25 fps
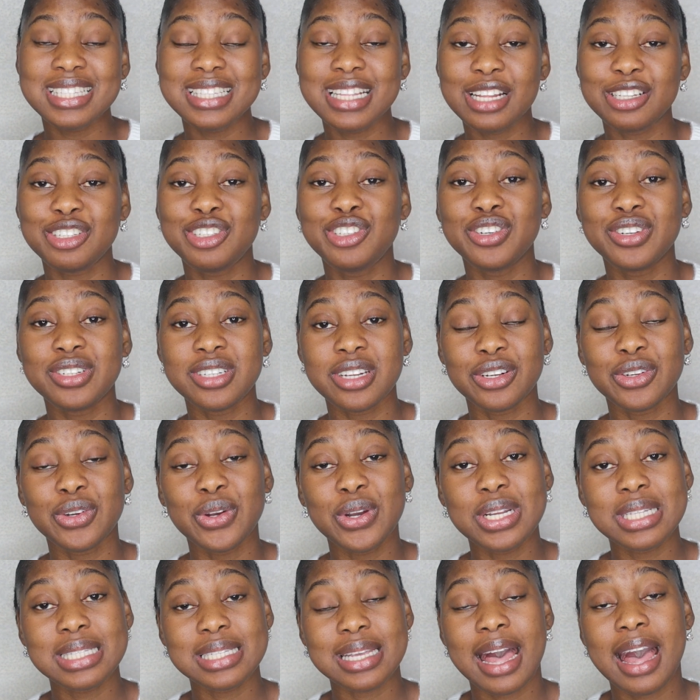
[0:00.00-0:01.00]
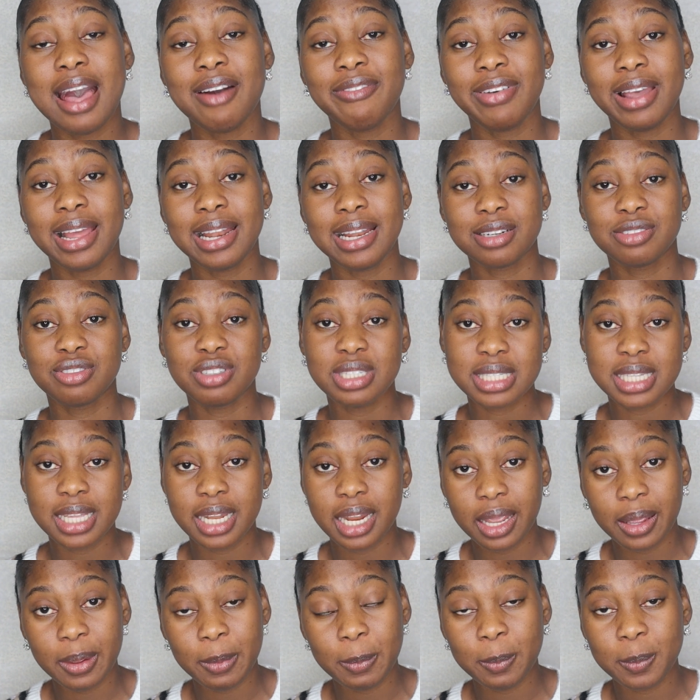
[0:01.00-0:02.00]
that you're not going to have
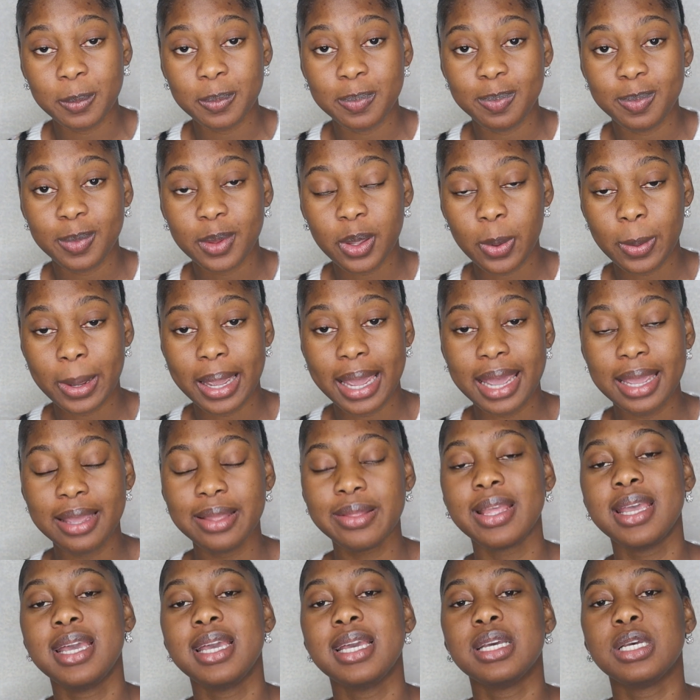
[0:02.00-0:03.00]
electricity, okay?